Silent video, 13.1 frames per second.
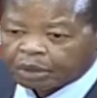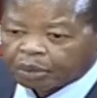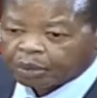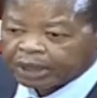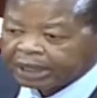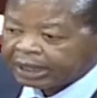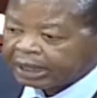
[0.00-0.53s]

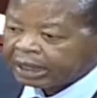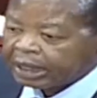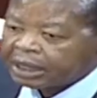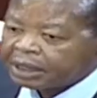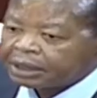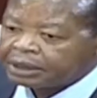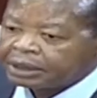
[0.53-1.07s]
we
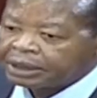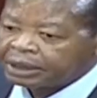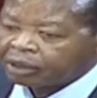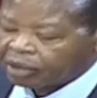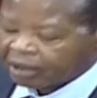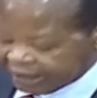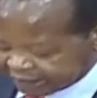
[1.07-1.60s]

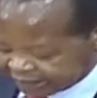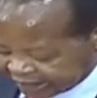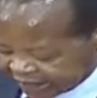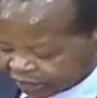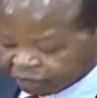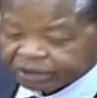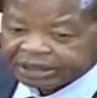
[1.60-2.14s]
recollect
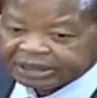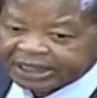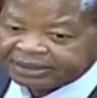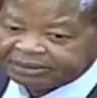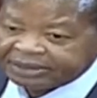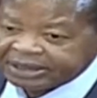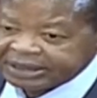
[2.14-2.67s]
the good
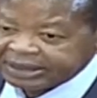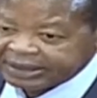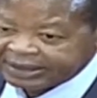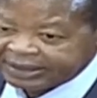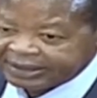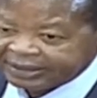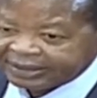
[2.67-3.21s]
times
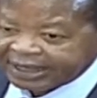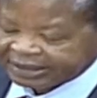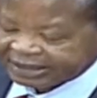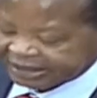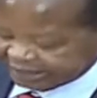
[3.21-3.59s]
that